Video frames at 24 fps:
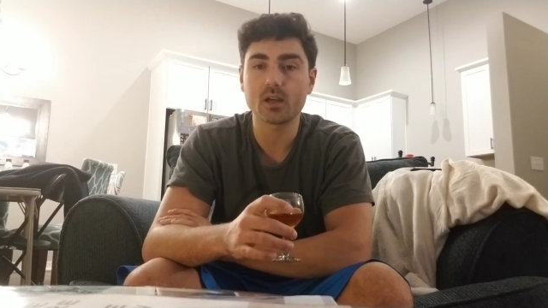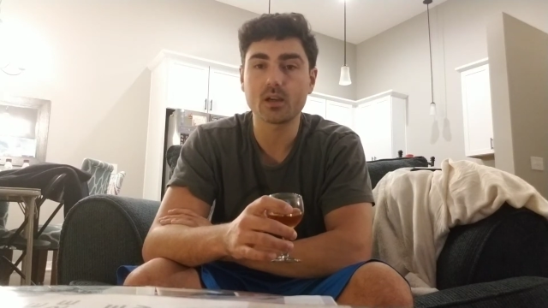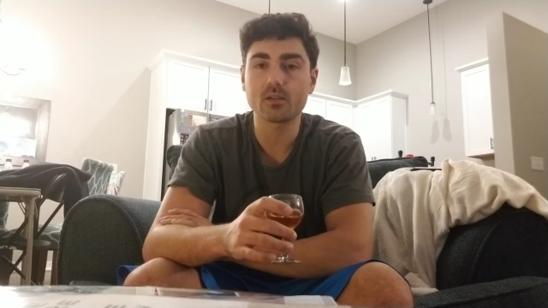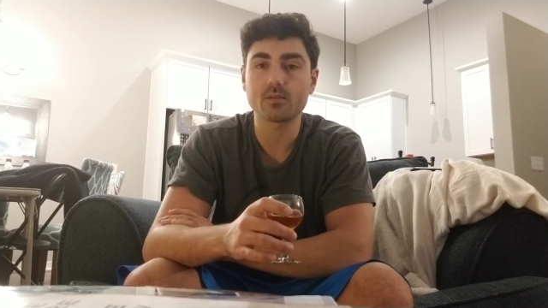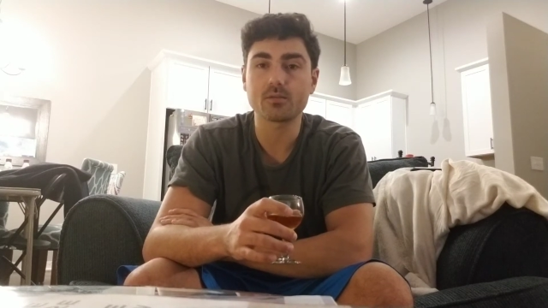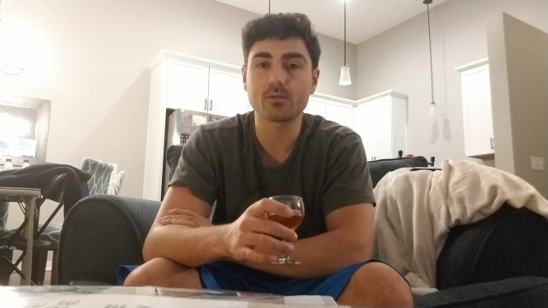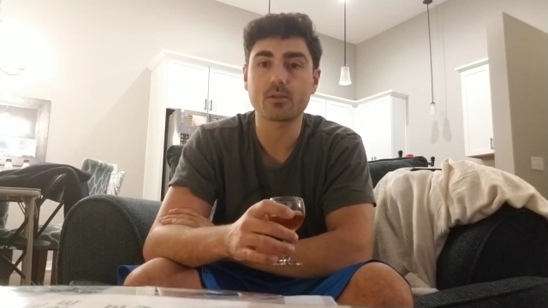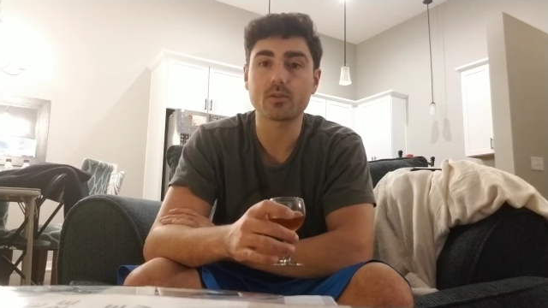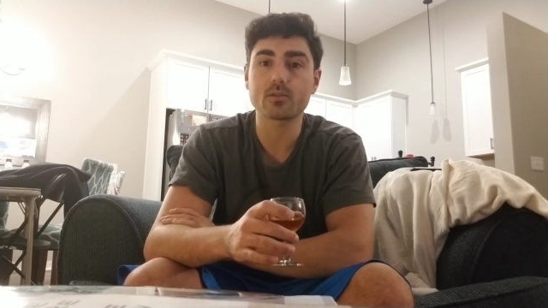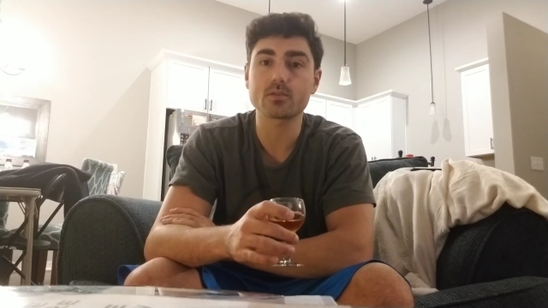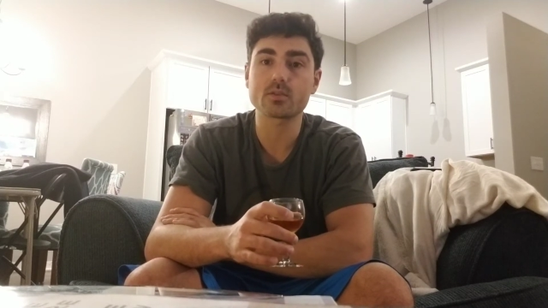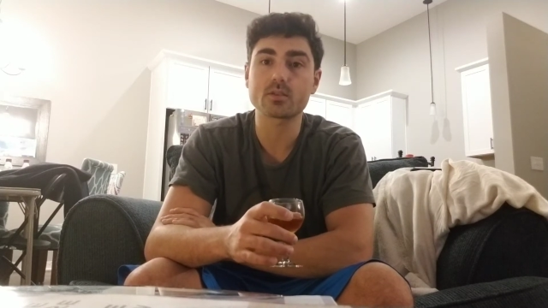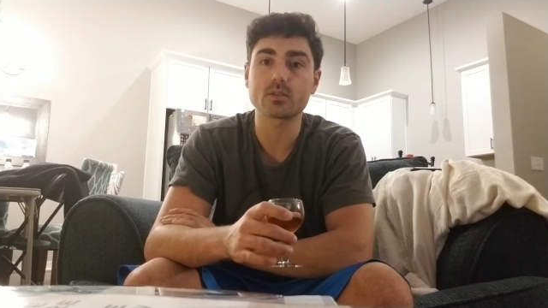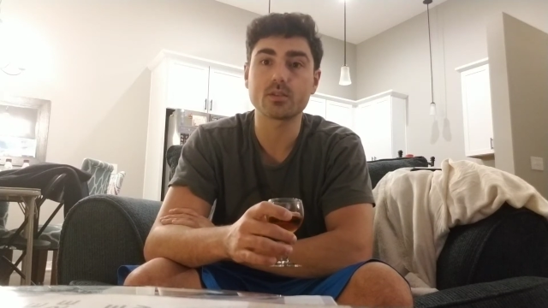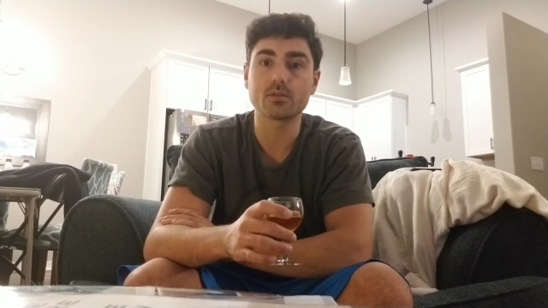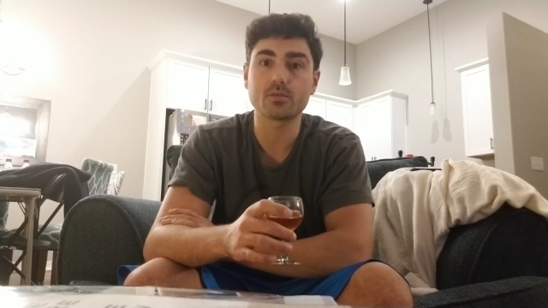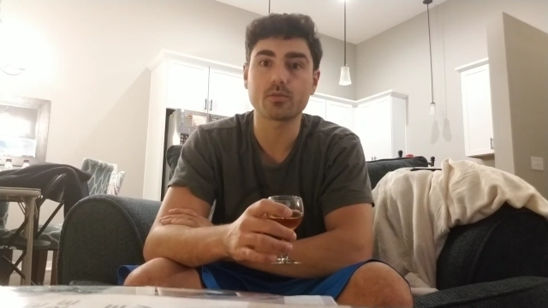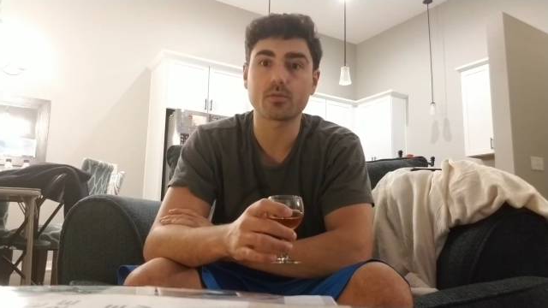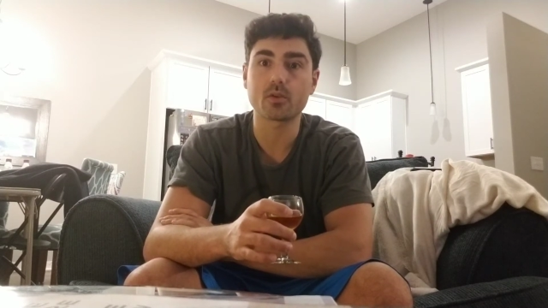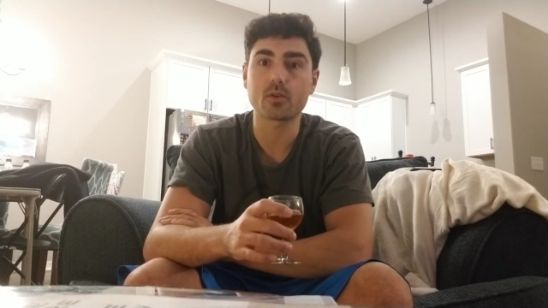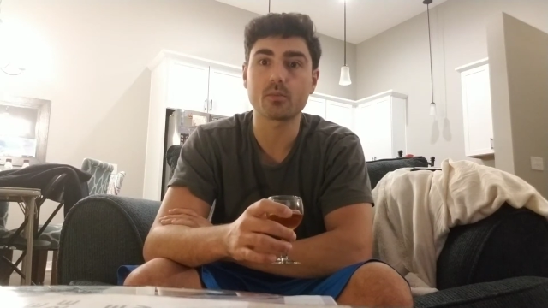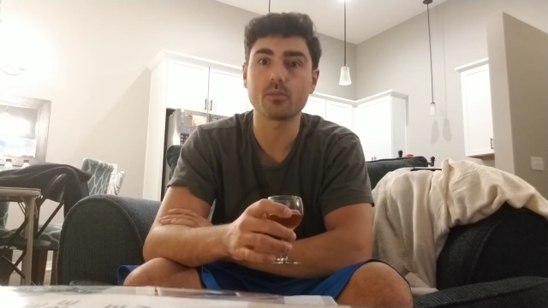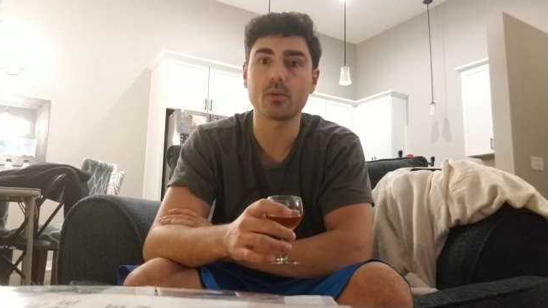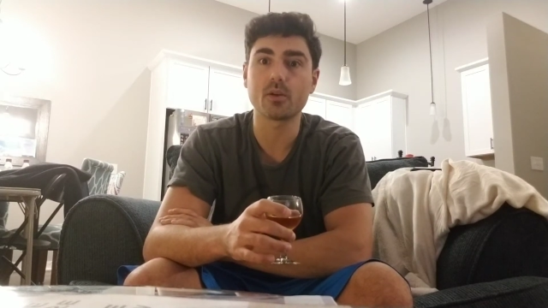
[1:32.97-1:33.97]
First and
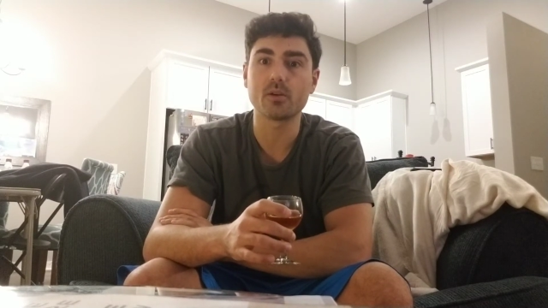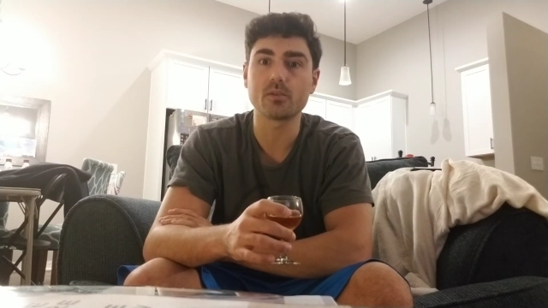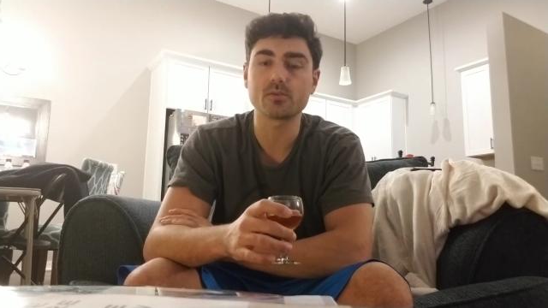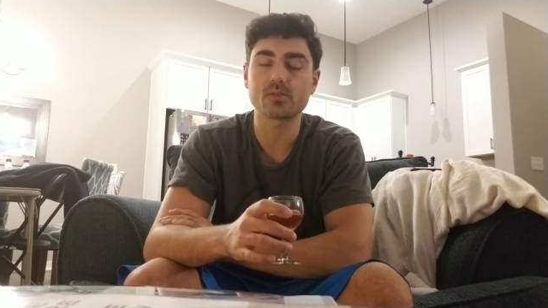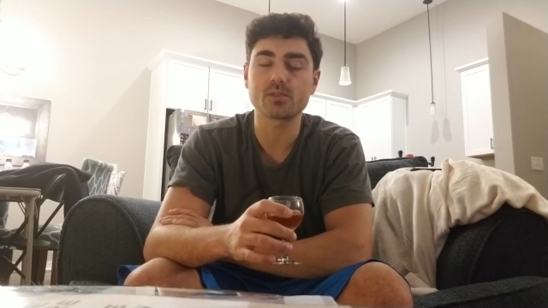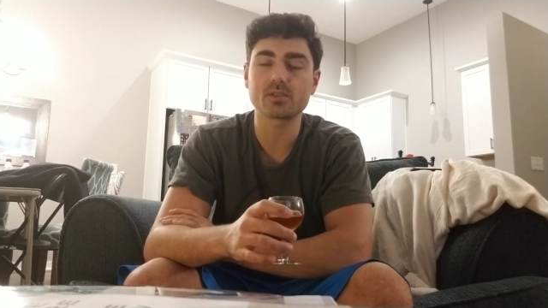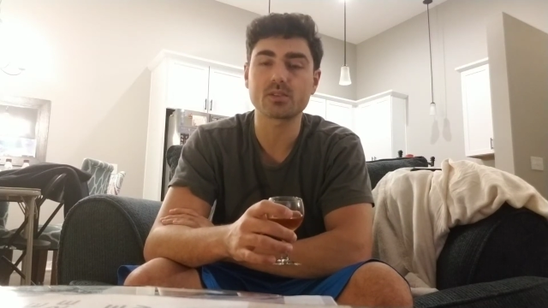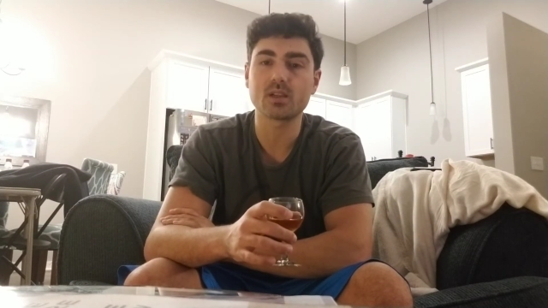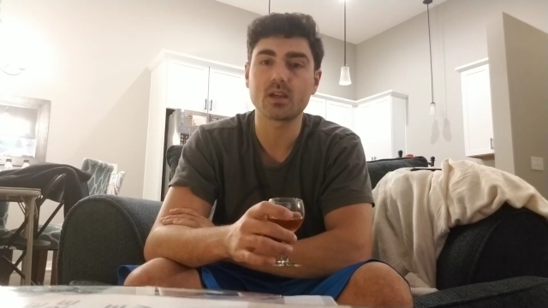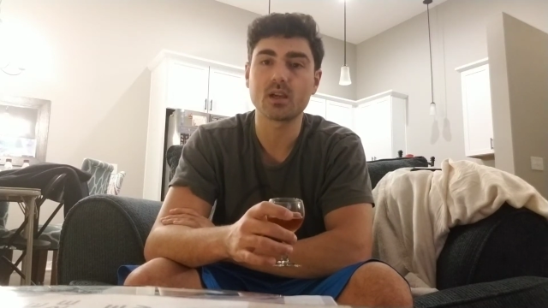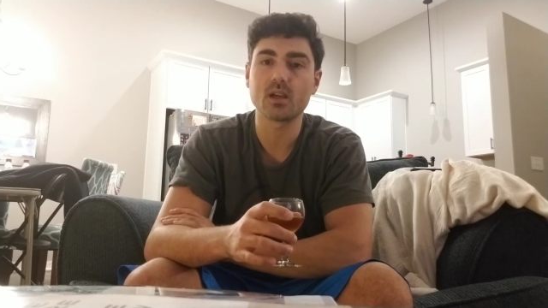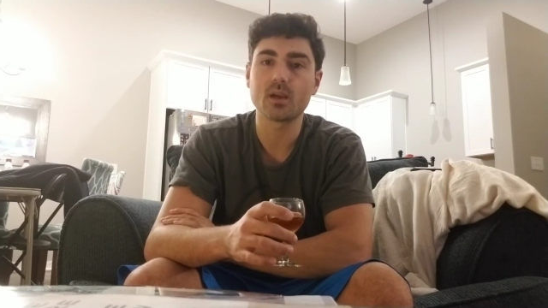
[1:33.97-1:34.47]
foremost,